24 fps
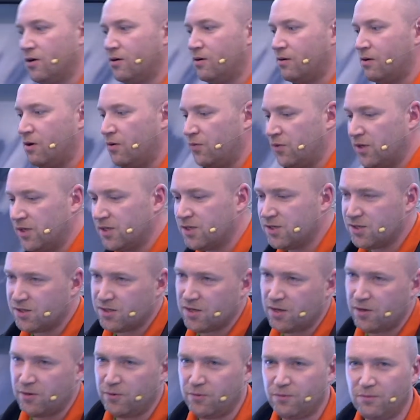on this.
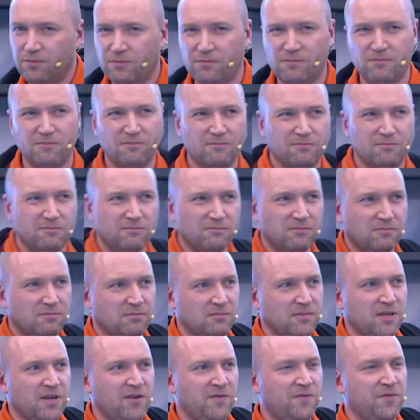So
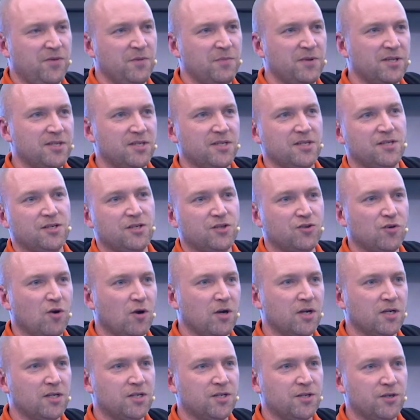if the business is
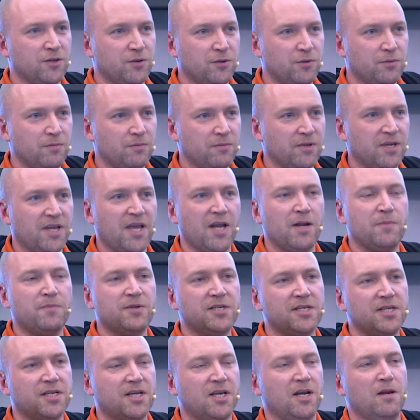trying to get a
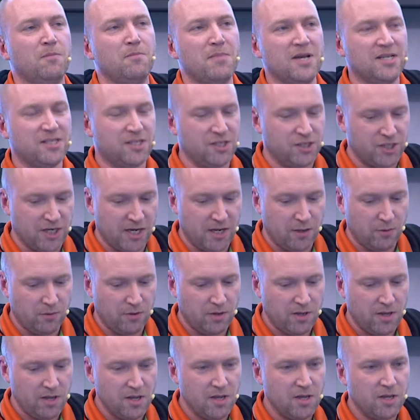particular message out
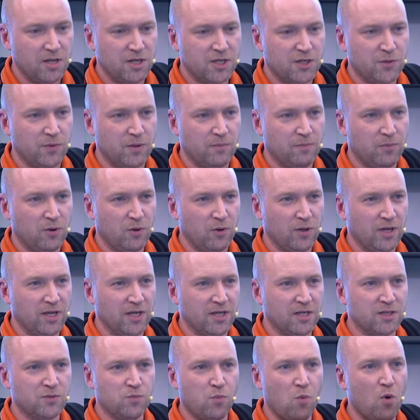to
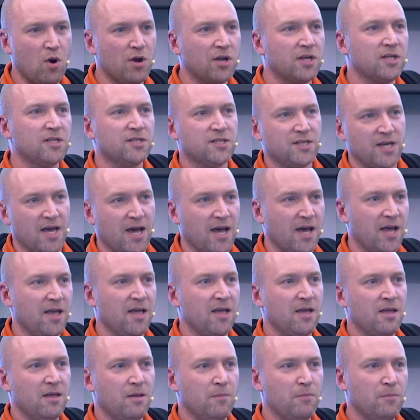employees, what is that
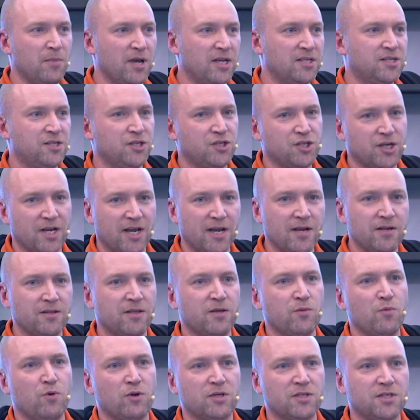message and how do they
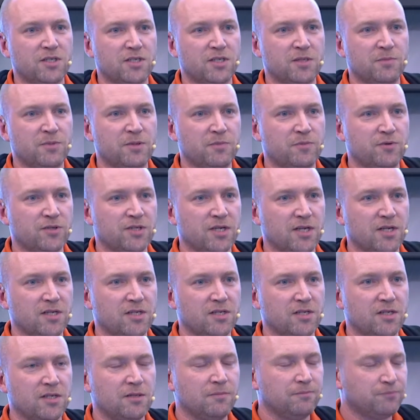want it to be presented?